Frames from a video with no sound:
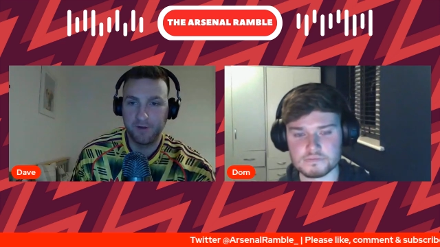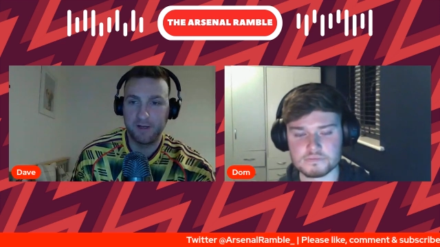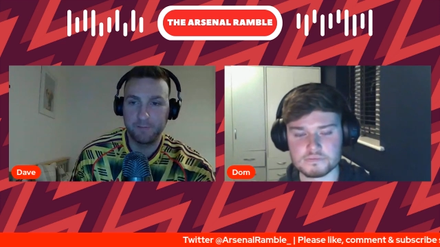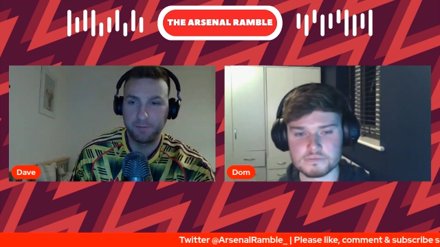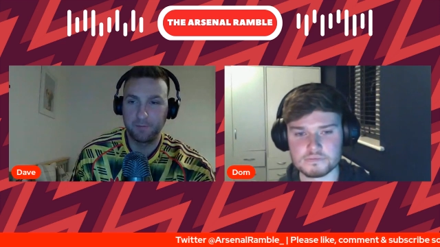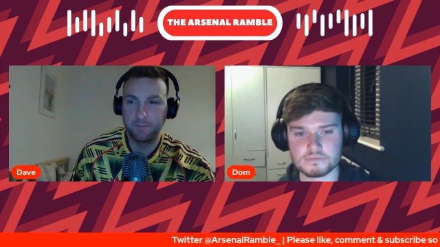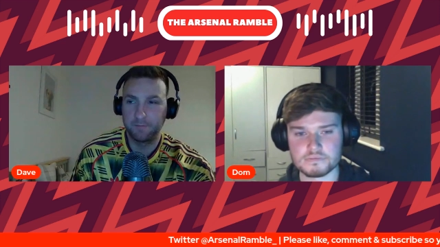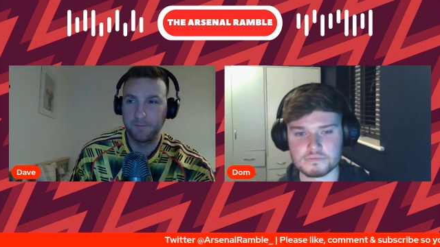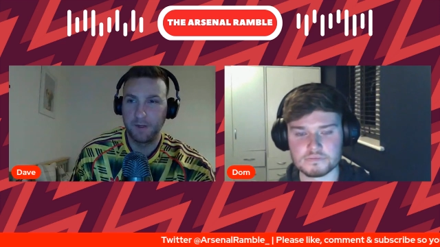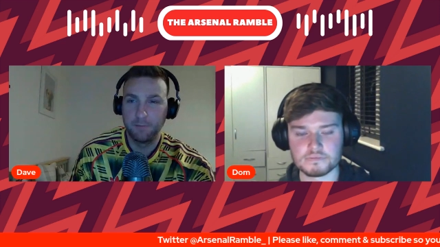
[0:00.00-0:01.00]
Speaker 1: really p
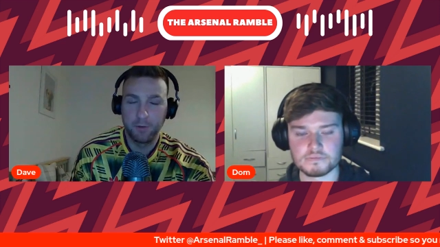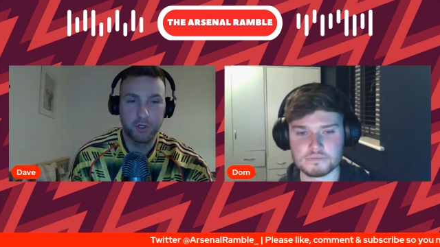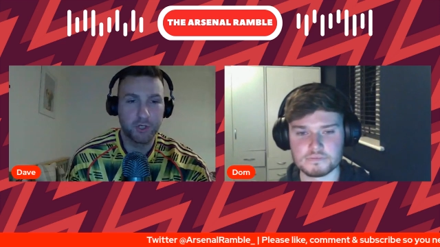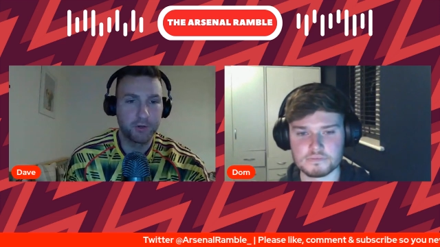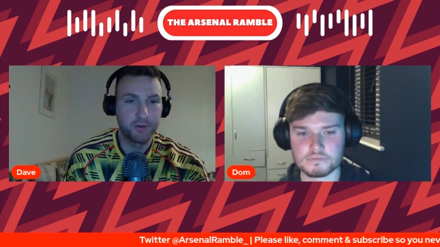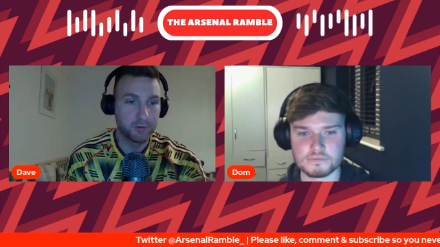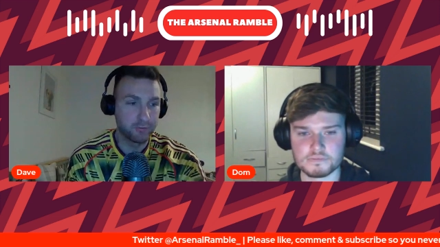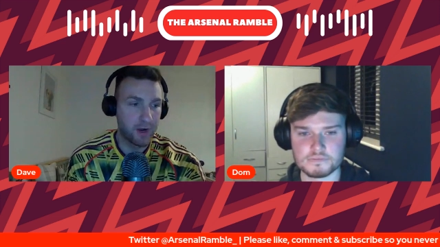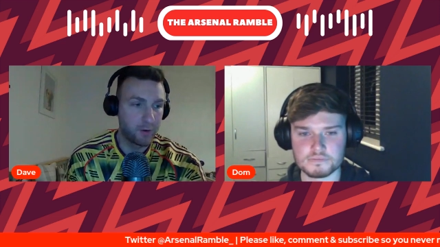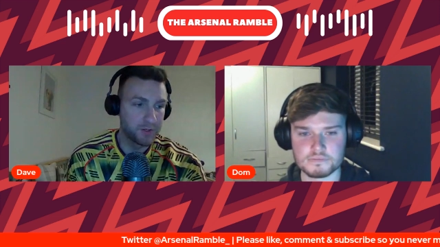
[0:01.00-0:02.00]
push on and
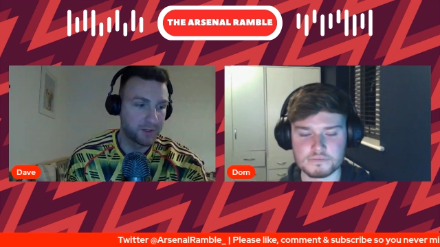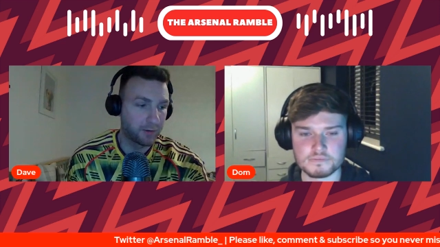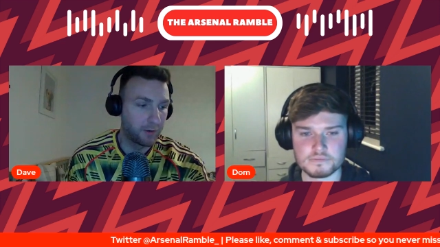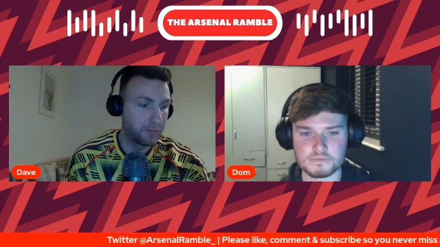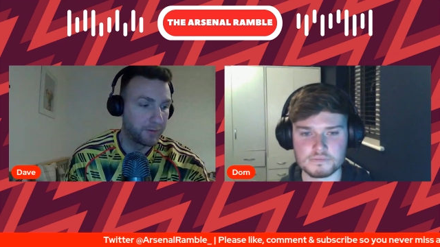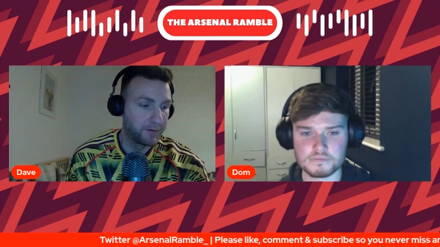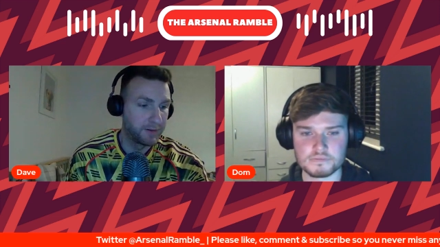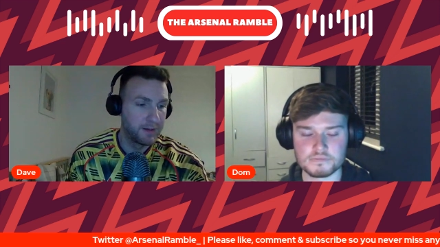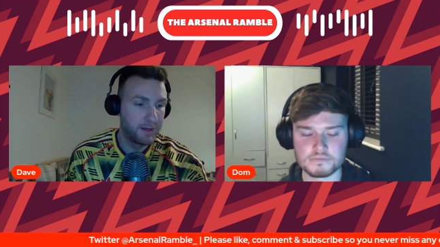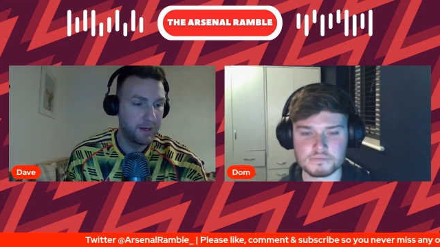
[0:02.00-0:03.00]
grow as a club,
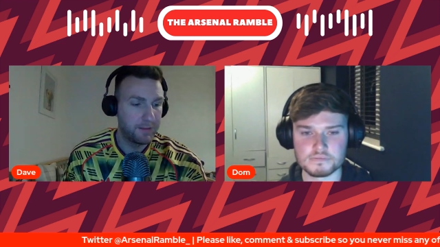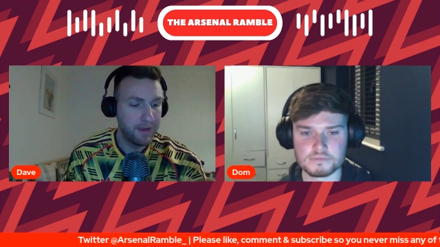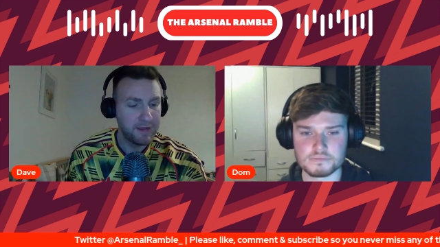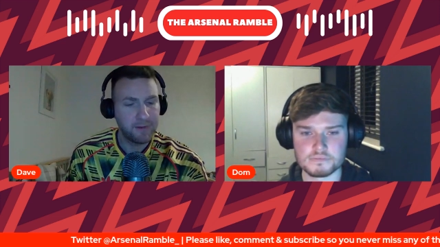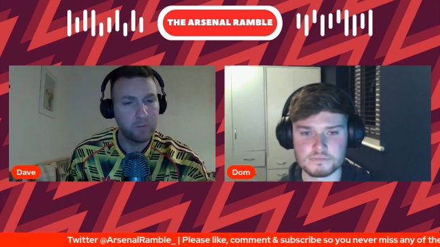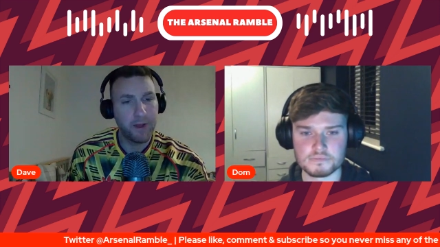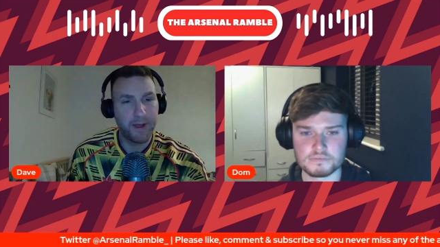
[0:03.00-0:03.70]
and and maybe